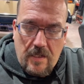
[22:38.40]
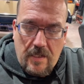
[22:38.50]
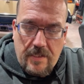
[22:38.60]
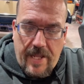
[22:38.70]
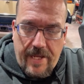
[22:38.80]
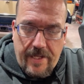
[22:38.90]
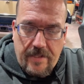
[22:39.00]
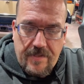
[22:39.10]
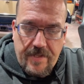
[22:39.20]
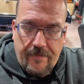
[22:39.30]
take it and
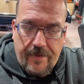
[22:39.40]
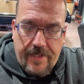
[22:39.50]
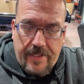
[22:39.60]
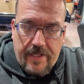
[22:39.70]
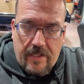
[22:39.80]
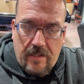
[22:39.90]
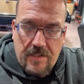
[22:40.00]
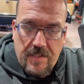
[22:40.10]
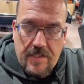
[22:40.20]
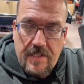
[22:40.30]
see if we can get that
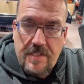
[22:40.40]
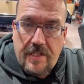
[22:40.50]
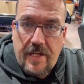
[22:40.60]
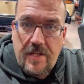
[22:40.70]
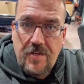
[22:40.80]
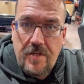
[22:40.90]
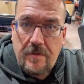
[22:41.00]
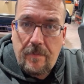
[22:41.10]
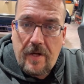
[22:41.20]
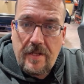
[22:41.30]
clutch to disengage.
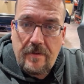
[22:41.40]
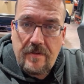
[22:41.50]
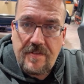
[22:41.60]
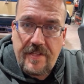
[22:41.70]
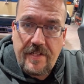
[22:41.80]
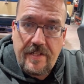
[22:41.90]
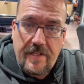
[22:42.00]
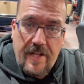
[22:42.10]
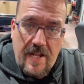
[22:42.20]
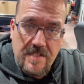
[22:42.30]
But seeing that
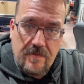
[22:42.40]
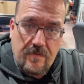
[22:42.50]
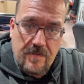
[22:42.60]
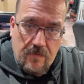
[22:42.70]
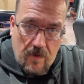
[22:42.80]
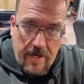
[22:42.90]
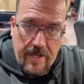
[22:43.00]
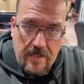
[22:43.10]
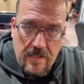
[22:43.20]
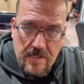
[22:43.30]
it hasn't
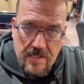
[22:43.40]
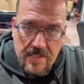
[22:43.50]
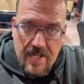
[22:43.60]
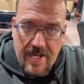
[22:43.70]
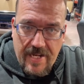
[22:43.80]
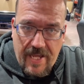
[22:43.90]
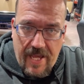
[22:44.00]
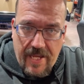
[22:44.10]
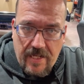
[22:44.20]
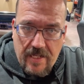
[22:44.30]
ran since
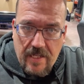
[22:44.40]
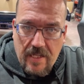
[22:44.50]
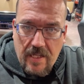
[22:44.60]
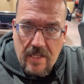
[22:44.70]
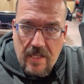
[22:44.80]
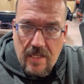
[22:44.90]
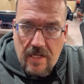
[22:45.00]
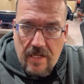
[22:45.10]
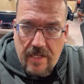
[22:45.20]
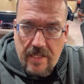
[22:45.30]
'98,
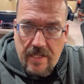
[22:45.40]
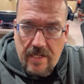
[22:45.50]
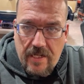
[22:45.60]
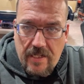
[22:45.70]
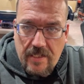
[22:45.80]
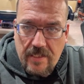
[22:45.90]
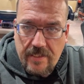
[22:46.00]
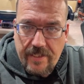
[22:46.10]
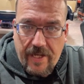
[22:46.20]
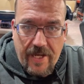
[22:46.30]

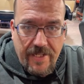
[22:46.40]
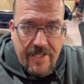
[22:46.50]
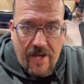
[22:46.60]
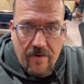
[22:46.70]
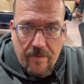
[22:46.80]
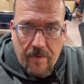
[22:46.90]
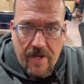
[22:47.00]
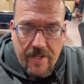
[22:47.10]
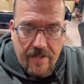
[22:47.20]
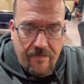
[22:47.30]
I doubt it,
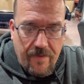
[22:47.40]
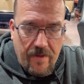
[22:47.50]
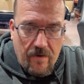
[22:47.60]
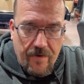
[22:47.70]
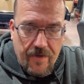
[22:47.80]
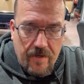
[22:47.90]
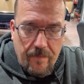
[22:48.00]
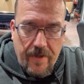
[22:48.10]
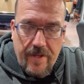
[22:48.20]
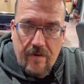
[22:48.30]
Brad. And if they are, you're going to
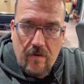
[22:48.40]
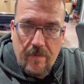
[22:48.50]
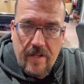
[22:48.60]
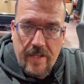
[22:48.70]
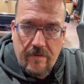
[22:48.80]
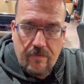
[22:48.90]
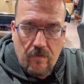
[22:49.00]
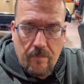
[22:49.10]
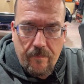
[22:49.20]
pay an arm and a leg for them.